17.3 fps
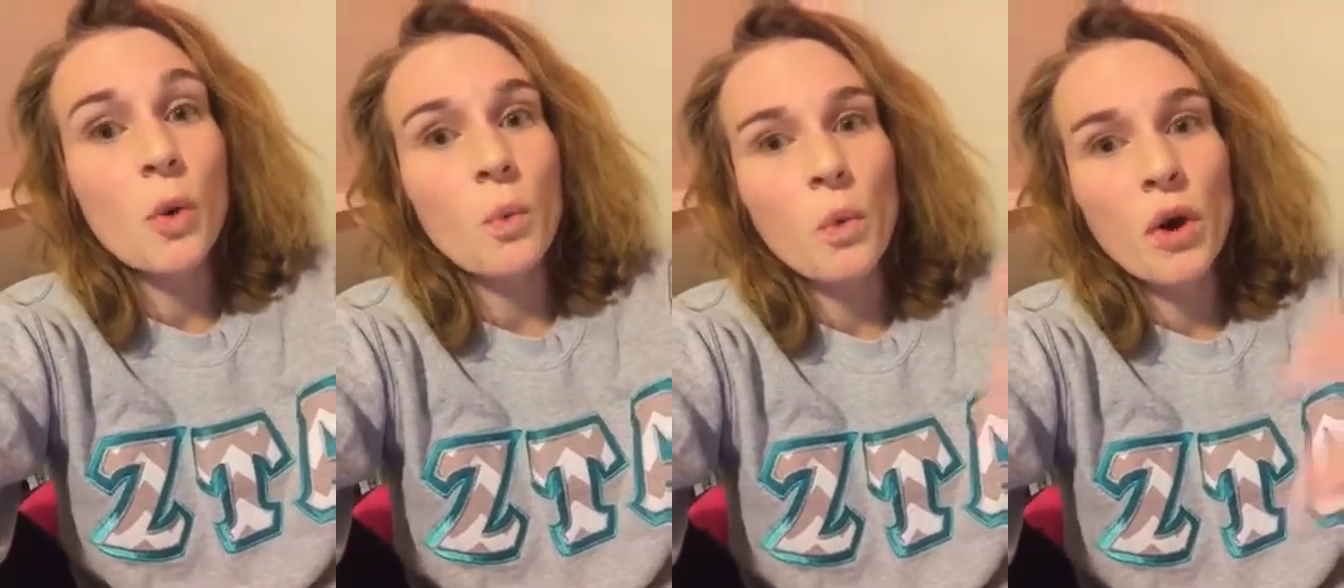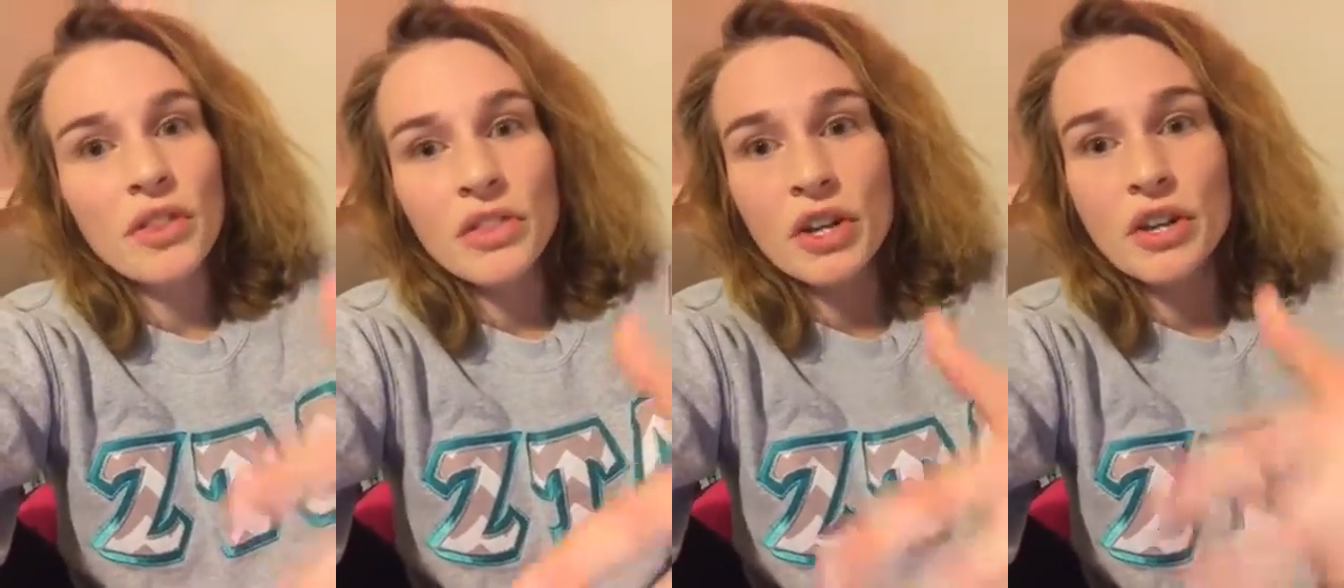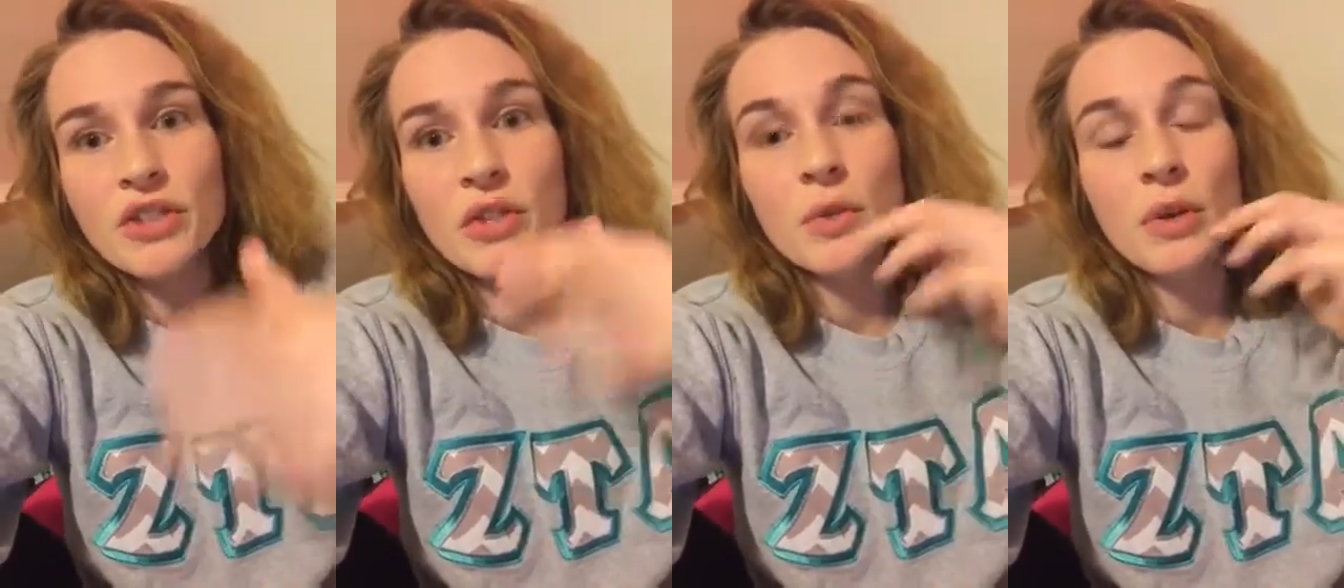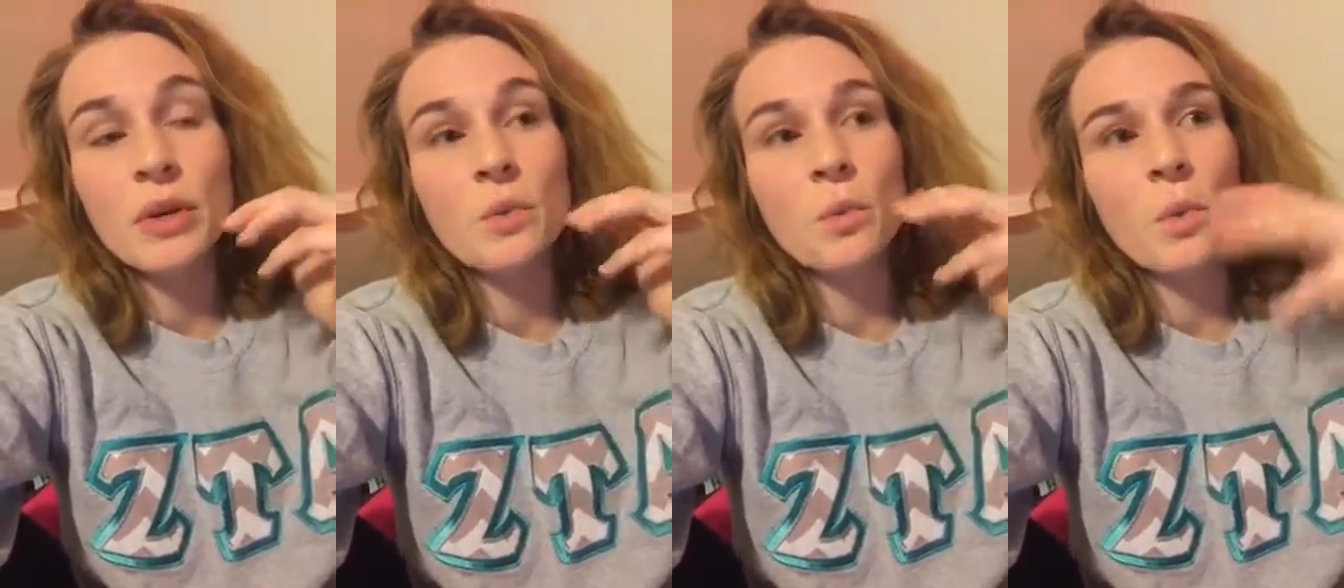what they're
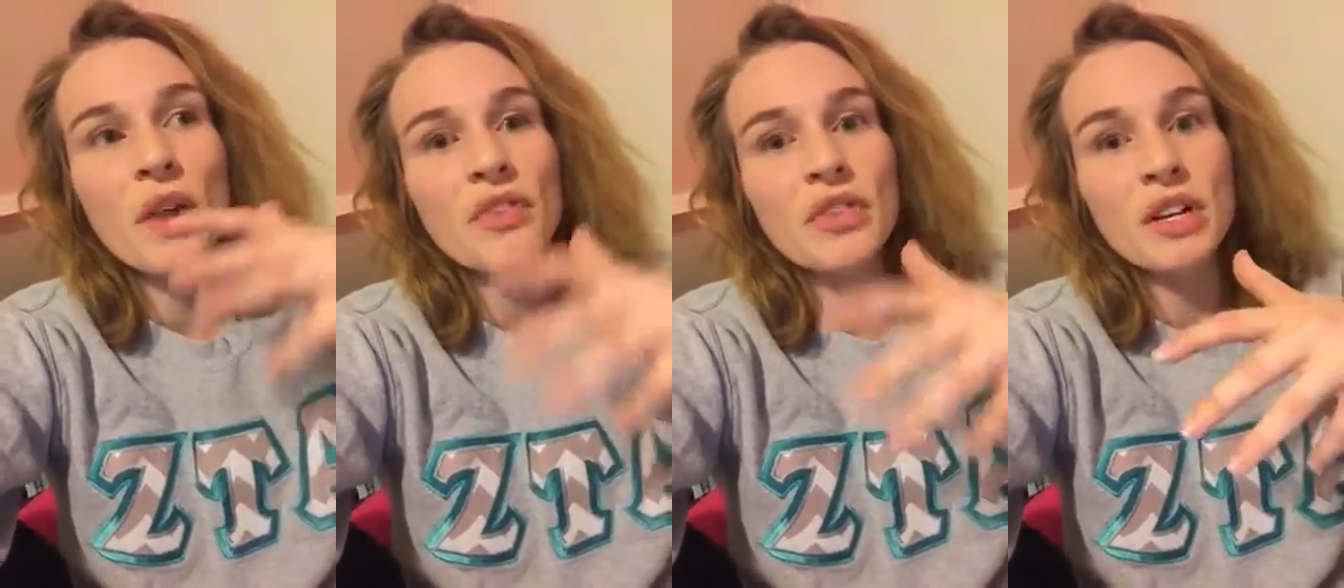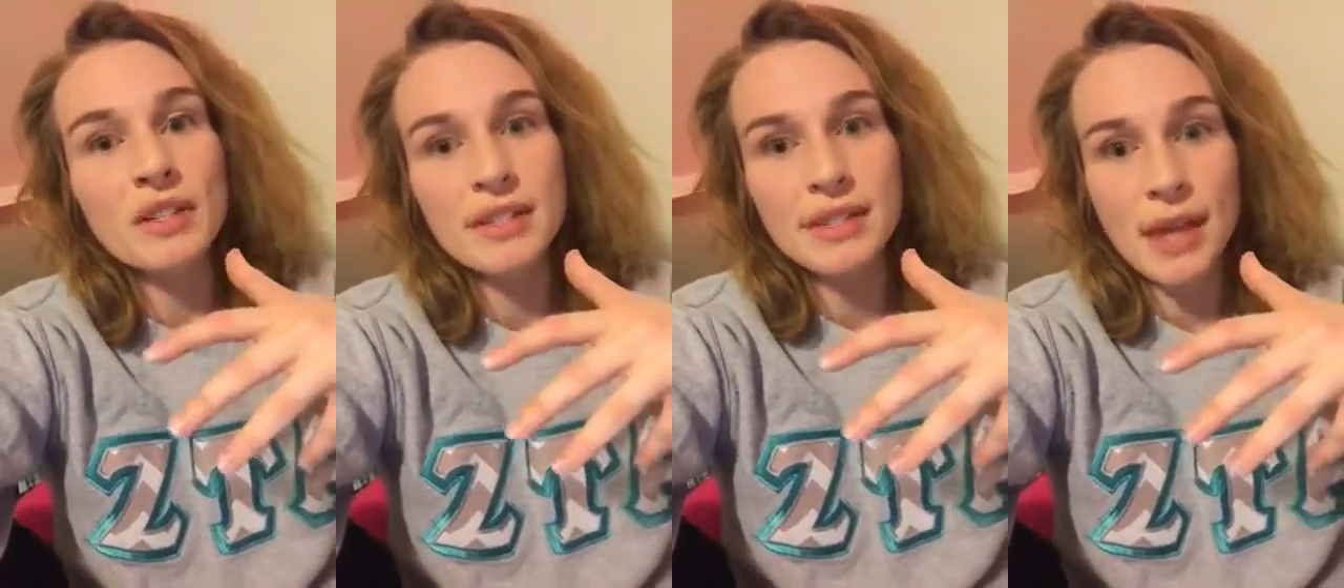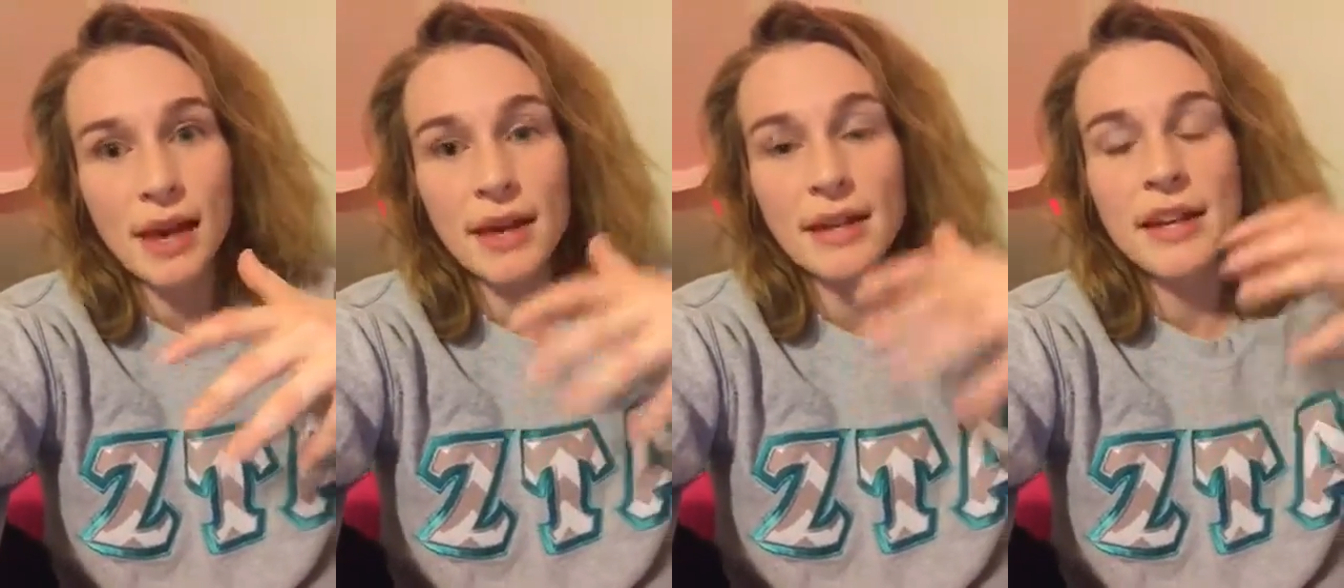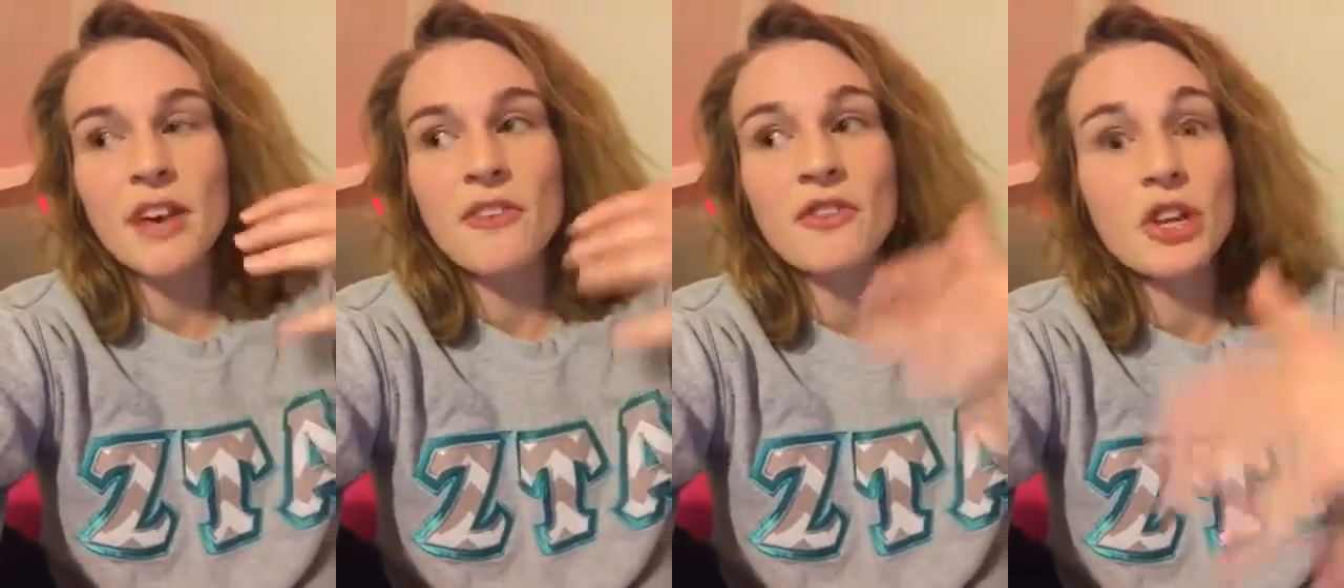doing, what they're
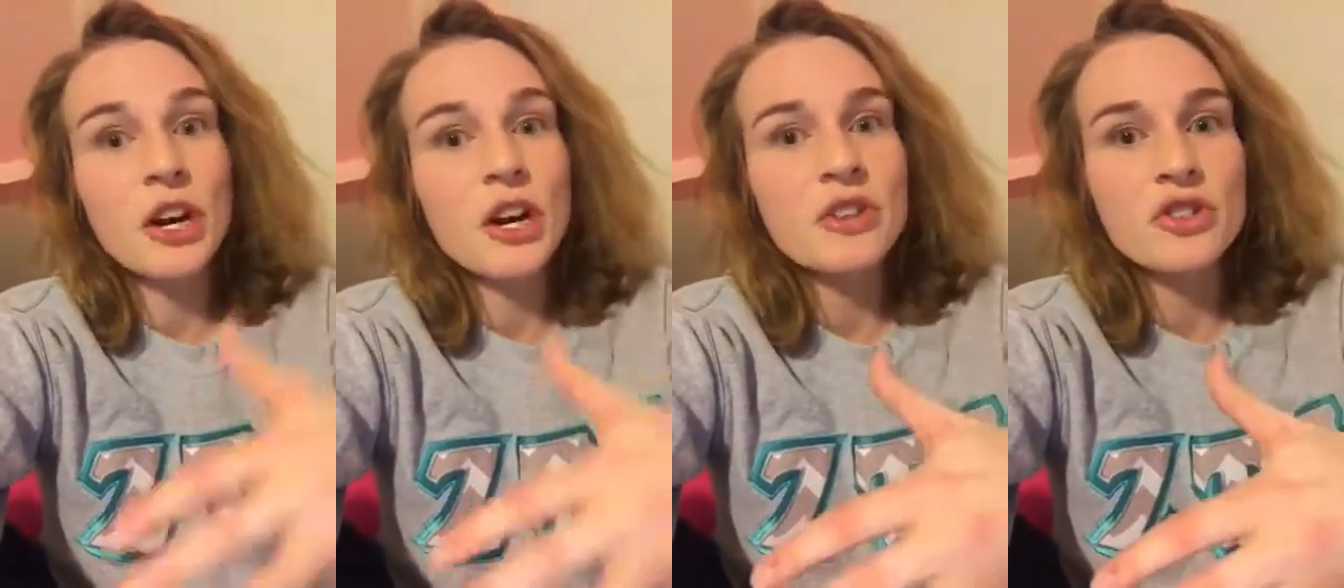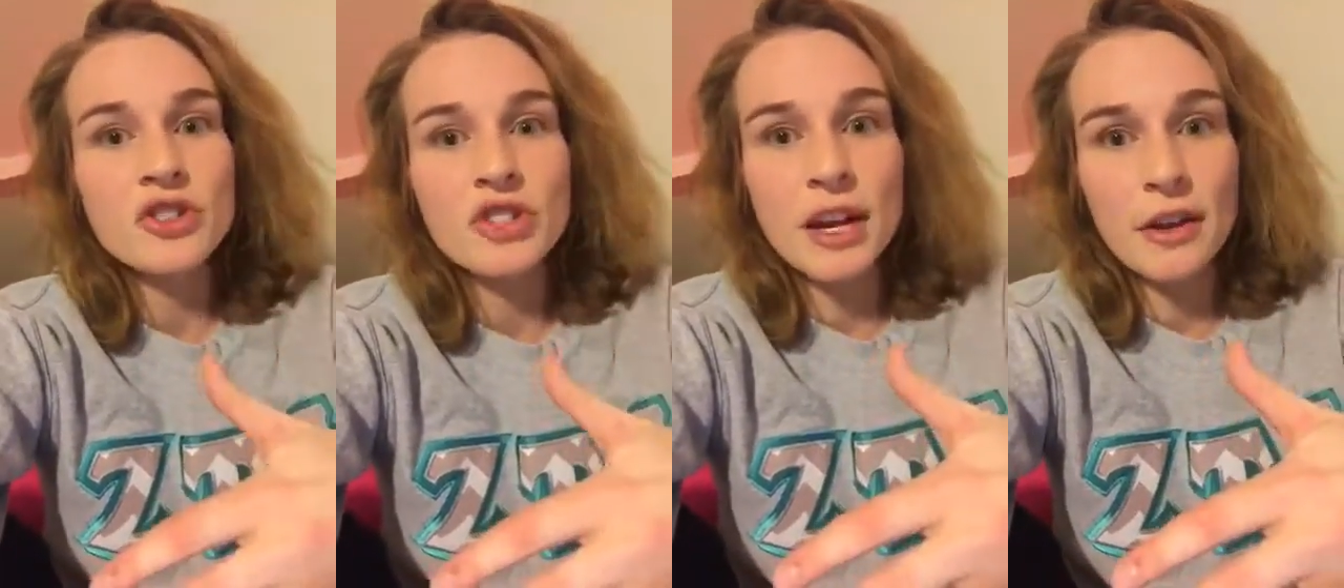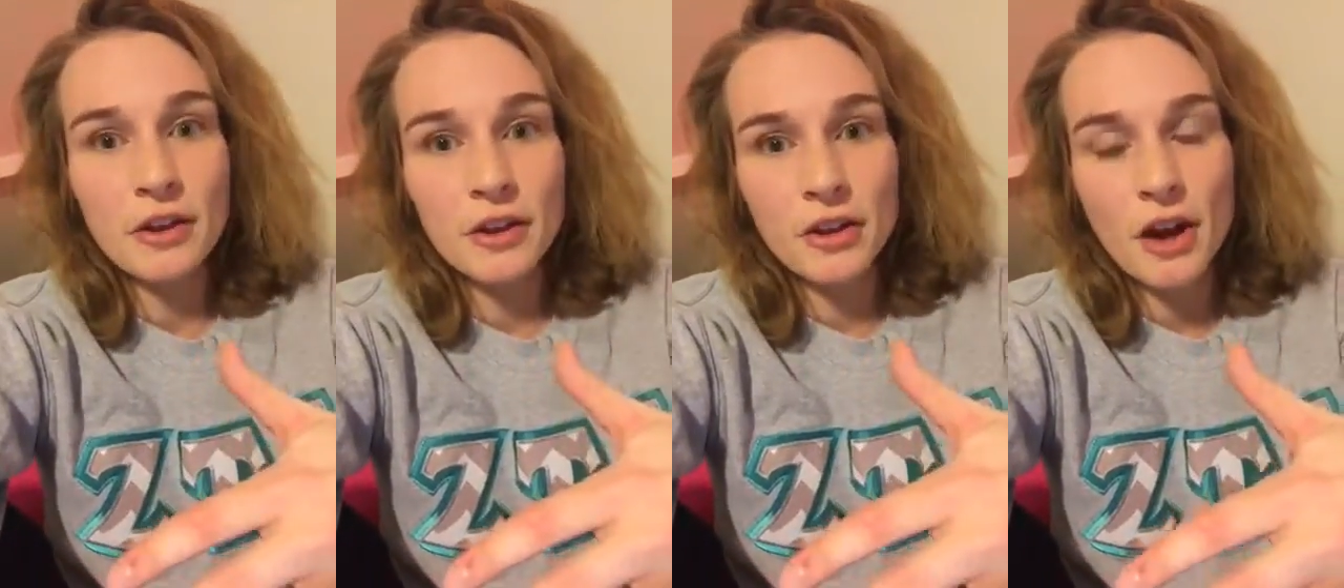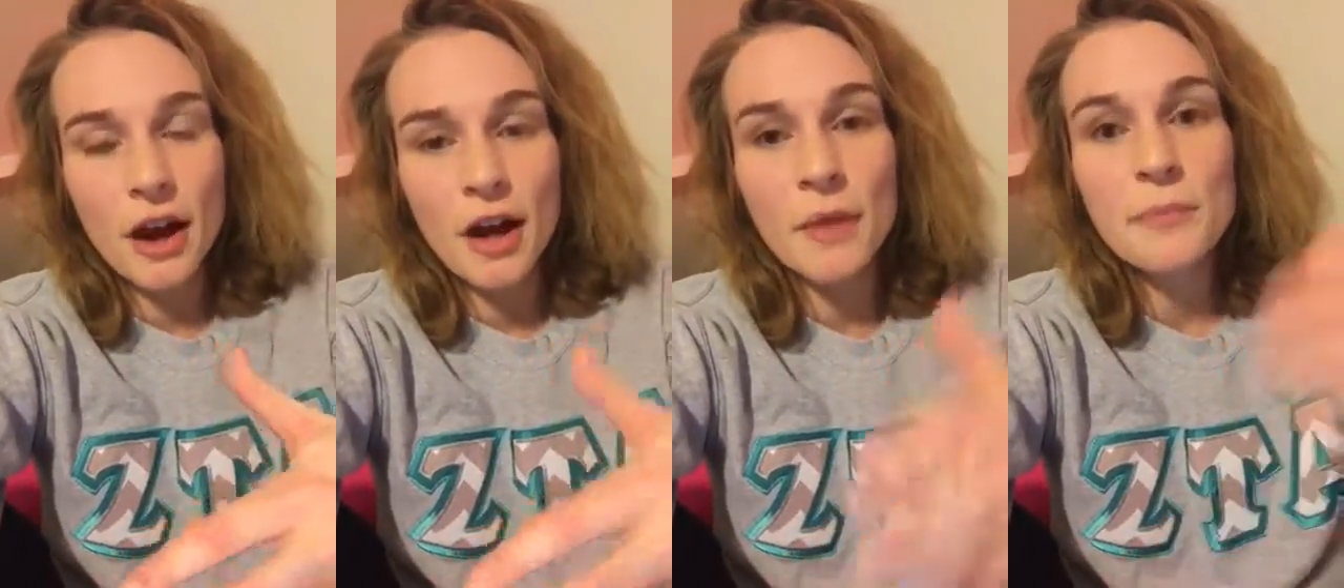saying, if they're understanding or
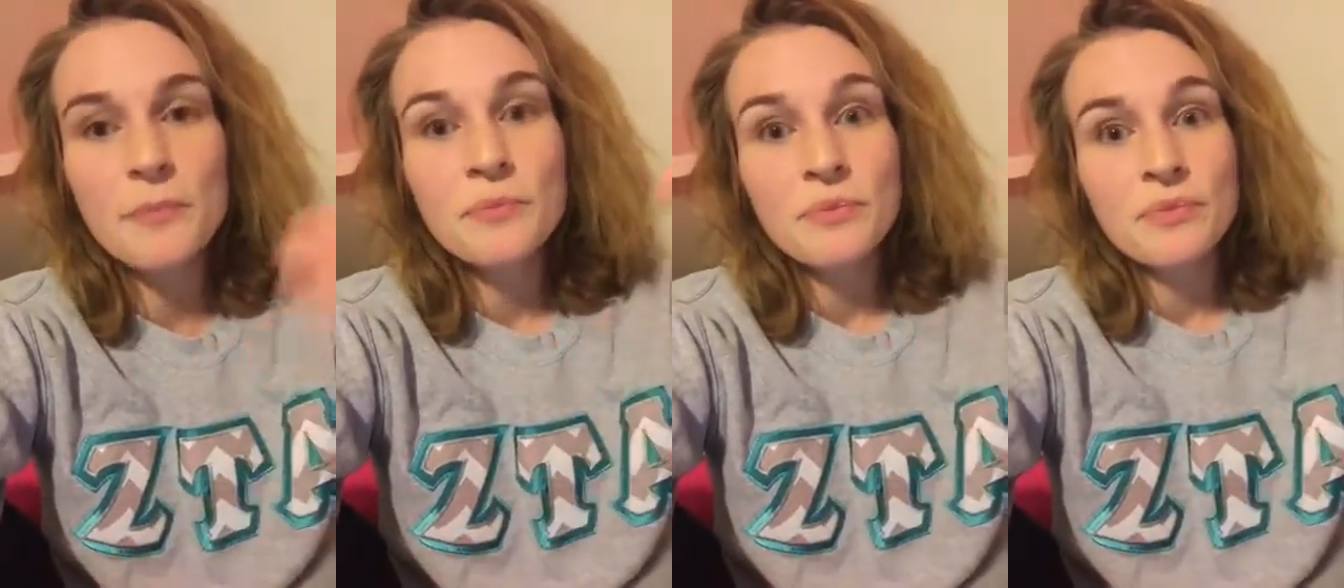not.